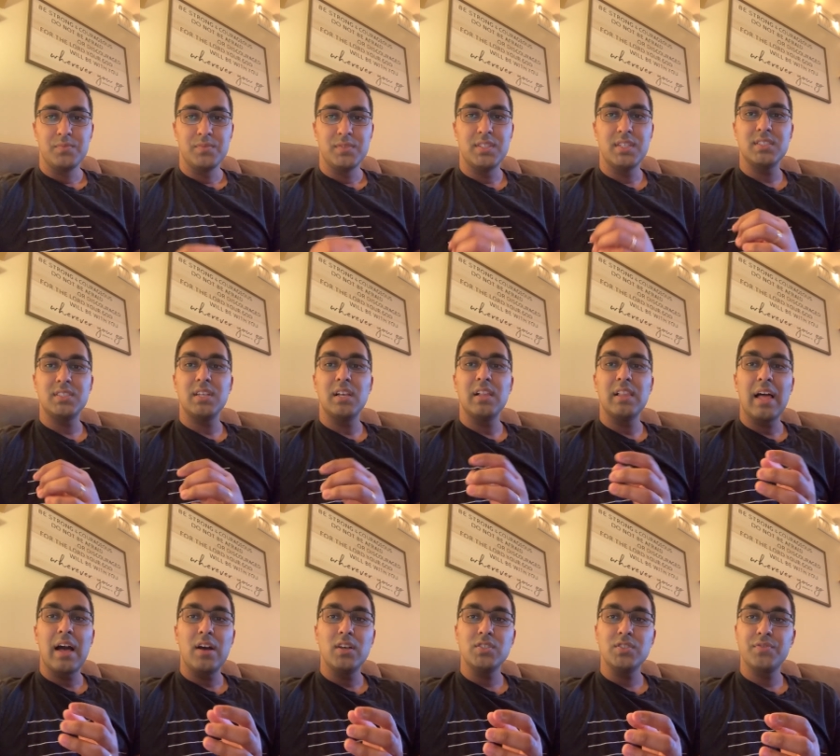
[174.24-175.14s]
This
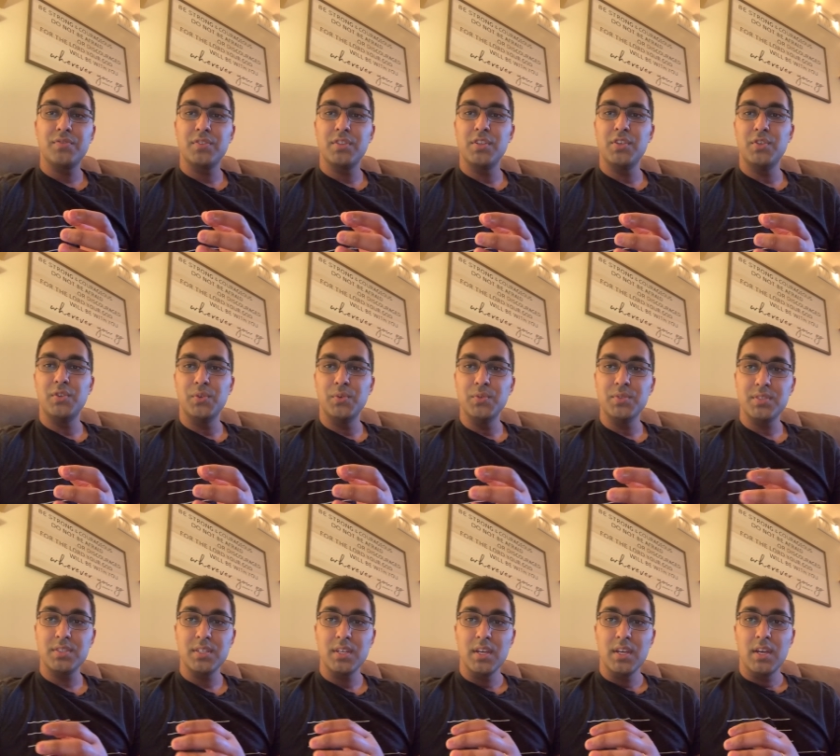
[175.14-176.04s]
allows for the
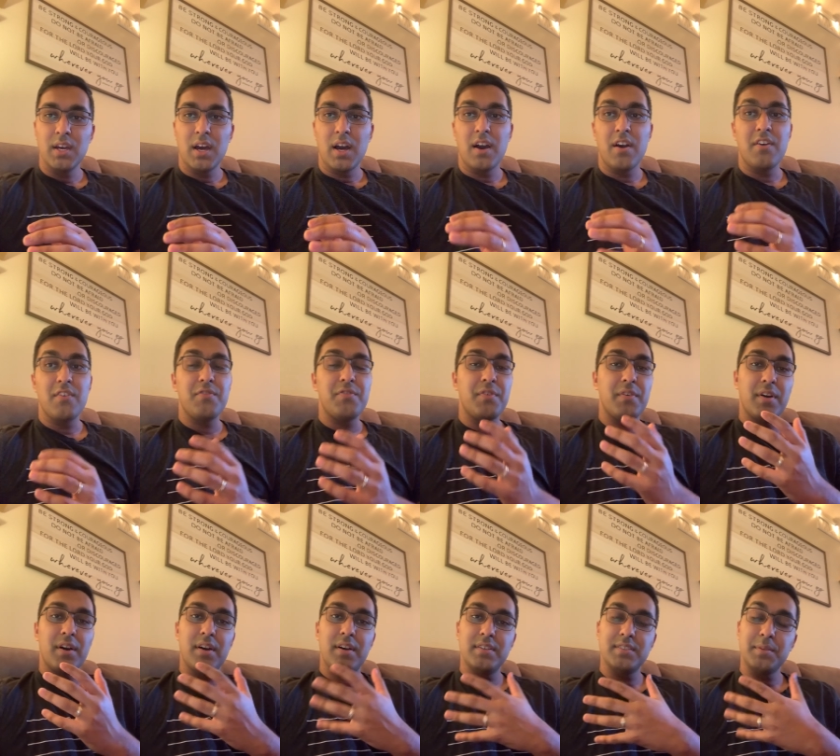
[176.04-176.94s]
use of
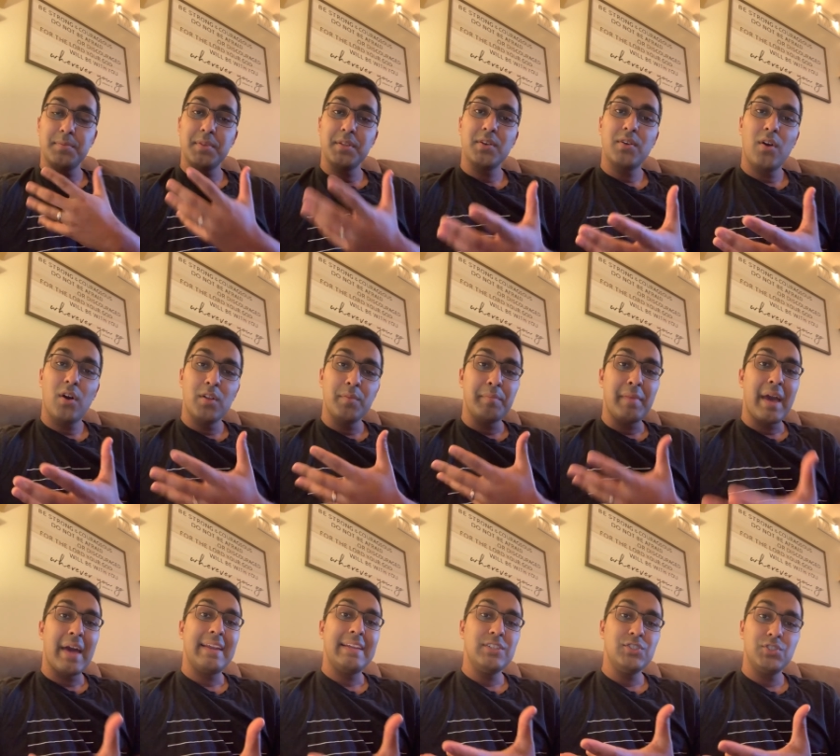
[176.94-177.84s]
something called
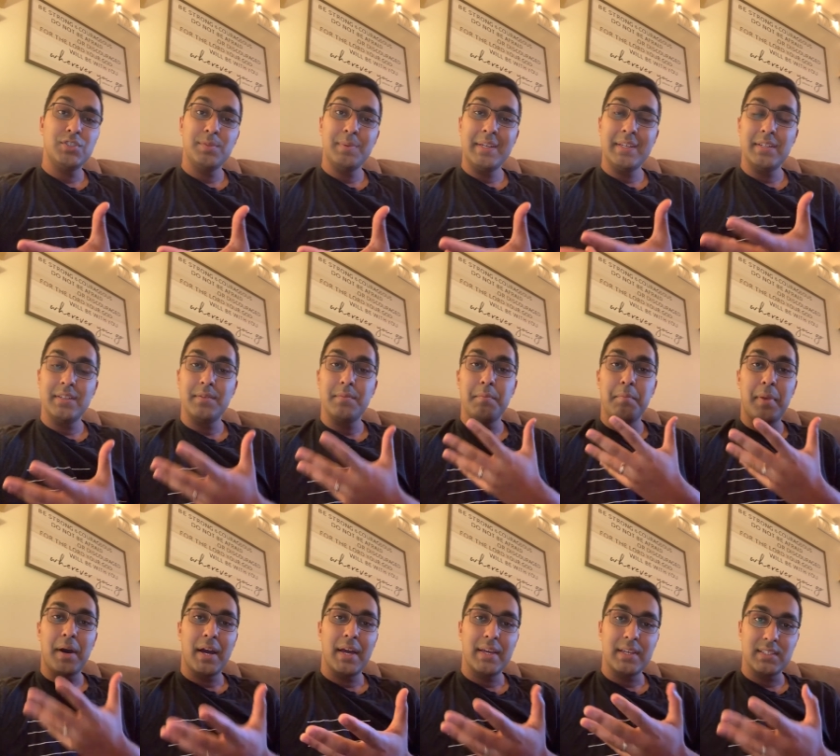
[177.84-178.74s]
management
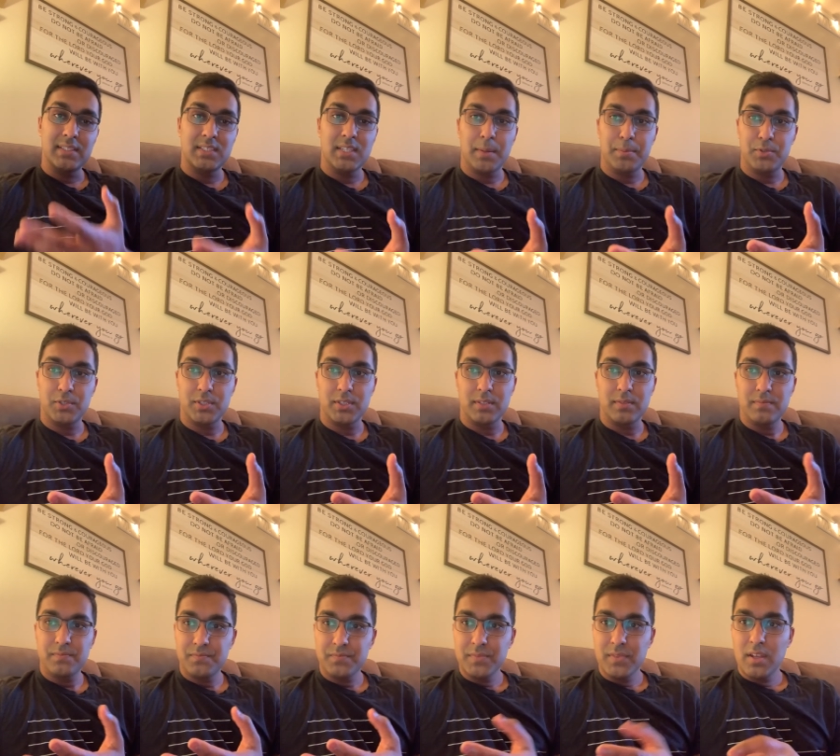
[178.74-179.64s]
by exception,
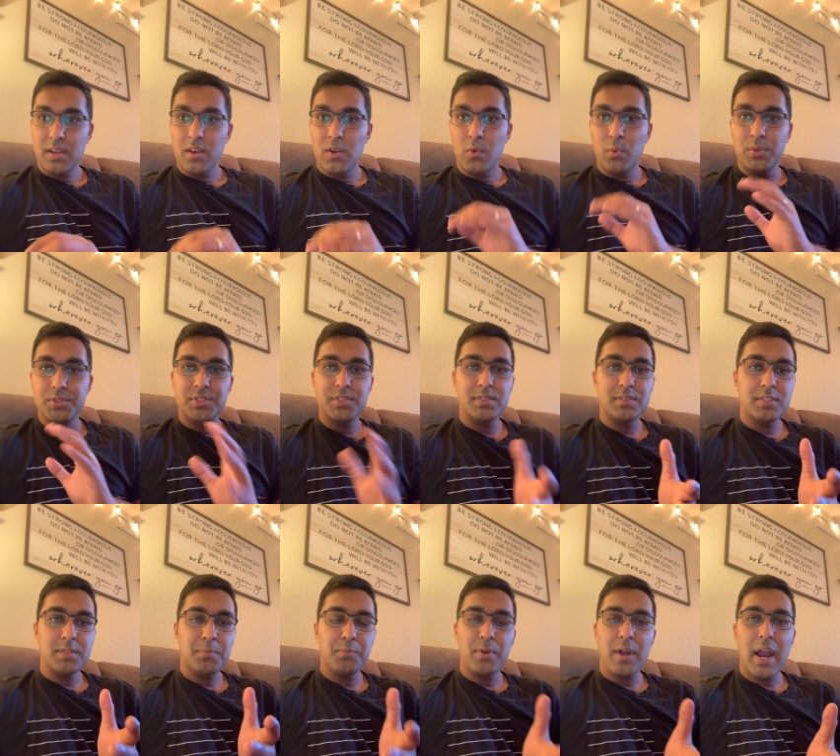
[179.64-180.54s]
which is
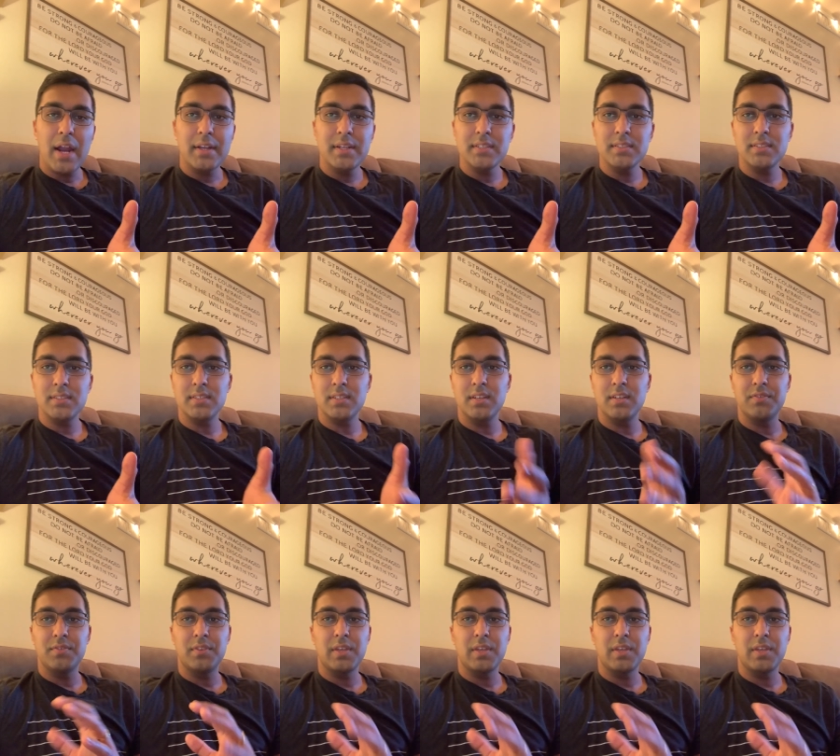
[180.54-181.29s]
the practice of